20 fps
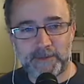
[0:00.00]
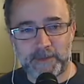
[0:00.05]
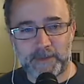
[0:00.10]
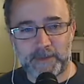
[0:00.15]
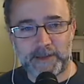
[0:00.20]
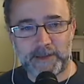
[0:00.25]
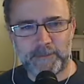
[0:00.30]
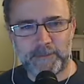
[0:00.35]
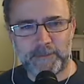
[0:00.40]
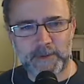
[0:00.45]

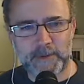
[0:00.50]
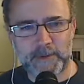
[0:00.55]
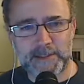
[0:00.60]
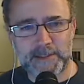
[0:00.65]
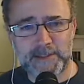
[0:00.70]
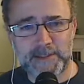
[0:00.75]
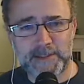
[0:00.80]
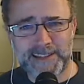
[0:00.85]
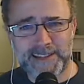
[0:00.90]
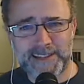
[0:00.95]
Like, for
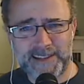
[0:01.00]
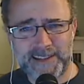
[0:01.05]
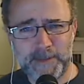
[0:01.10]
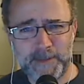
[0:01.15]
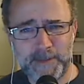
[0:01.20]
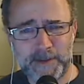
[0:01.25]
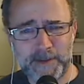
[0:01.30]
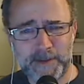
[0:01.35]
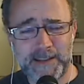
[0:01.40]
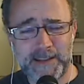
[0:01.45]
instance, did
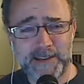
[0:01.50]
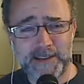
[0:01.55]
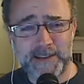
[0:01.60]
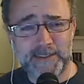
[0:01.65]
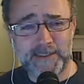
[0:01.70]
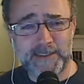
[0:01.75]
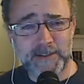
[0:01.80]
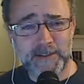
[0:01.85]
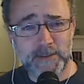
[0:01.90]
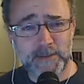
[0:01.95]
anybody get
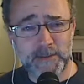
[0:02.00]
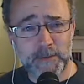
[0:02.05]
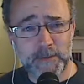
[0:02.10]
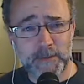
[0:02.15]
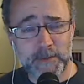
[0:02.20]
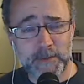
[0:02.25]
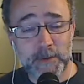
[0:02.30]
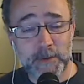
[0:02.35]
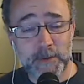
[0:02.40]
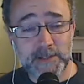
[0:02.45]
the
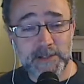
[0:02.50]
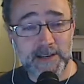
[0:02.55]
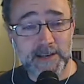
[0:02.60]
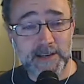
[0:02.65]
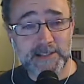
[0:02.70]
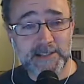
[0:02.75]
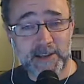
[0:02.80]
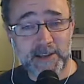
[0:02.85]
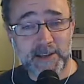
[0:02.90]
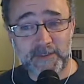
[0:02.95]
trivia question?
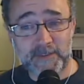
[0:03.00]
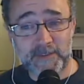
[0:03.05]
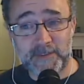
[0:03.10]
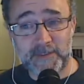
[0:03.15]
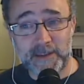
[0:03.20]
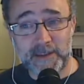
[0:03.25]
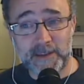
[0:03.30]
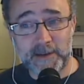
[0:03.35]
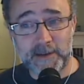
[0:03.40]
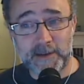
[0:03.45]
Actually, I
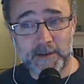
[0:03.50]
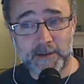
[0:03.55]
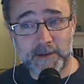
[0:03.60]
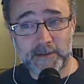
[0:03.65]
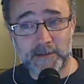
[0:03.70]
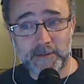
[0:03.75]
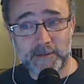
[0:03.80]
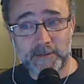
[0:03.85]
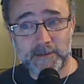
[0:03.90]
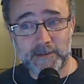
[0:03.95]
think
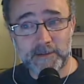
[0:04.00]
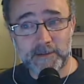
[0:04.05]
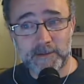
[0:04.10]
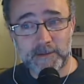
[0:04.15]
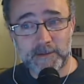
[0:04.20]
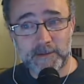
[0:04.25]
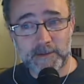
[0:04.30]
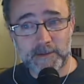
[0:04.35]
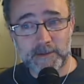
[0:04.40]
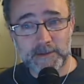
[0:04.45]

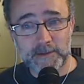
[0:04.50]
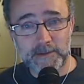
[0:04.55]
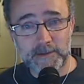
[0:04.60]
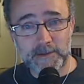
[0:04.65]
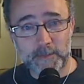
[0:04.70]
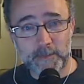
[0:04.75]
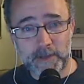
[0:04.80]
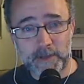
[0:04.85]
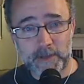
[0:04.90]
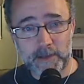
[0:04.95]

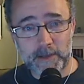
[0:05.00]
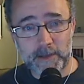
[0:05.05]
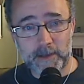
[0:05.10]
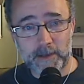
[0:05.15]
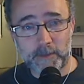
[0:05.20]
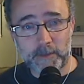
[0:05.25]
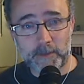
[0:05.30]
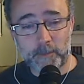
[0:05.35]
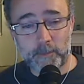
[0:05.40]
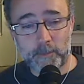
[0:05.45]
somebody got
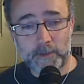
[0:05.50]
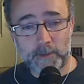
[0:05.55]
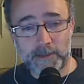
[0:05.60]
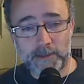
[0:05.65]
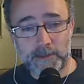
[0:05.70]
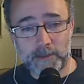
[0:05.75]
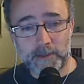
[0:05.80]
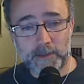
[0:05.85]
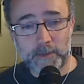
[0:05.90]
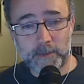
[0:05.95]
it
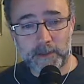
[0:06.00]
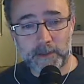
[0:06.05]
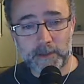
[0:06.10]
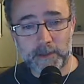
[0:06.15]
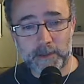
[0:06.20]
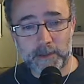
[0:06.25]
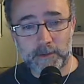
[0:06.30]
really quick.